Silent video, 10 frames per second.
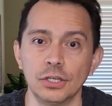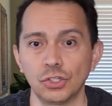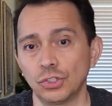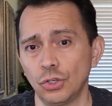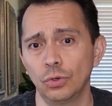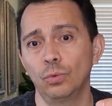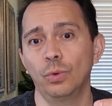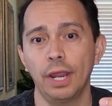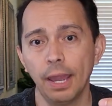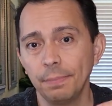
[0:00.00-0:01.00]
So
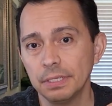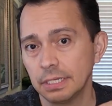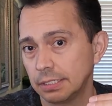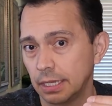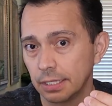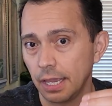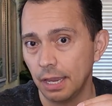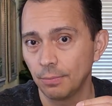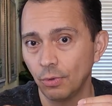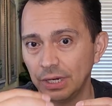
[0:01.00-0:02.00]
what happens is that the
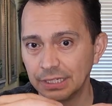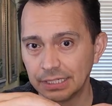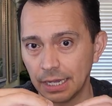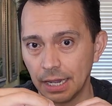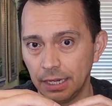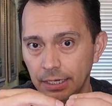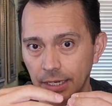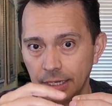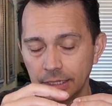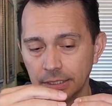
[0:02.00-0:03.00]
hemorrhoid inside
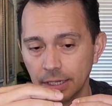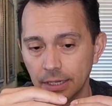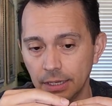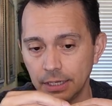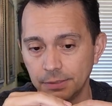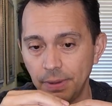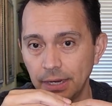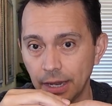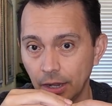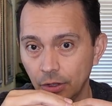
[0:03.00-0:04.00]
is
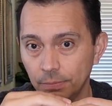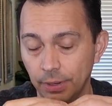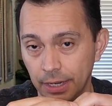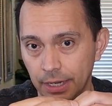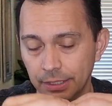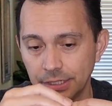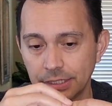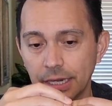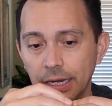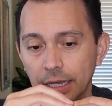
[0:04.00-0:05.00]
being held by
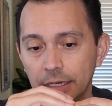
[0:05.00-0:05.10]
just kind of